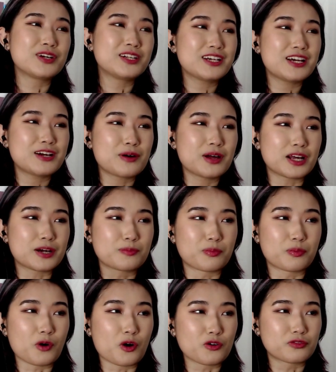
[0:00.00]
Really like
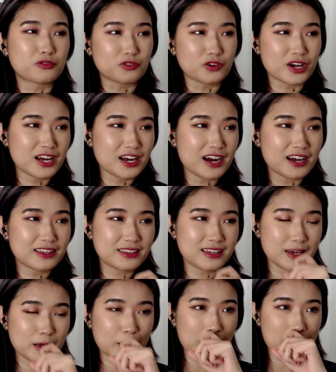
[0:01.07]
broke free, I
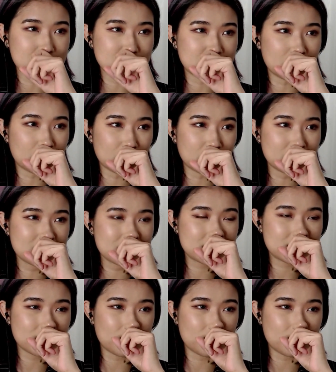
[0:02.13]
think, as an artist.